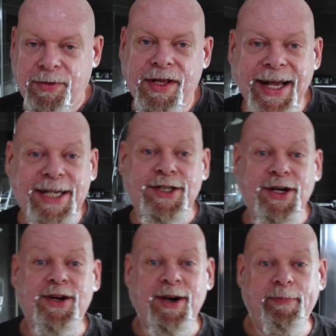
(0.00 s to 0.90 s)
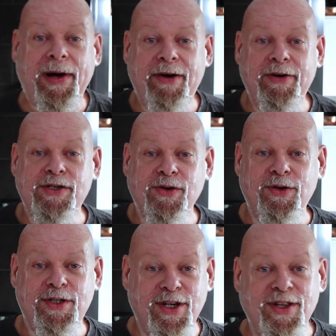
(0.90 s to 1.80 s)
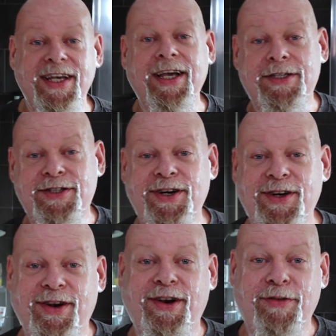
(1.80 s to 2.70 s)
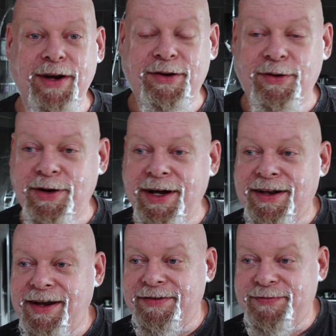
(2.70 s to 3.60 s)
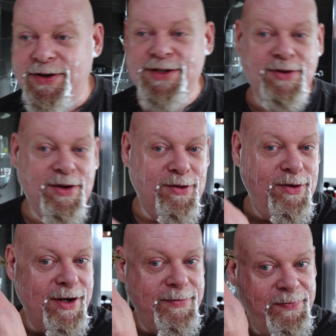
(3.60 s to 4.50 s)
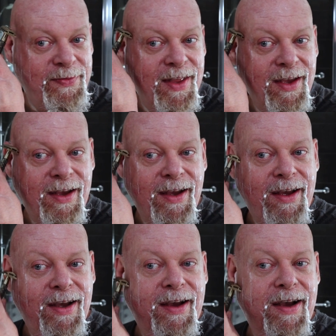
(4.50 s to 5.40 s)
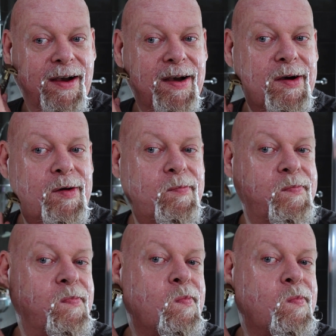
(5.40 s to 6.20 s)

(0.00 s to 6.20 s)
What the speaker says: with an external power source to the external recording voice recorder. And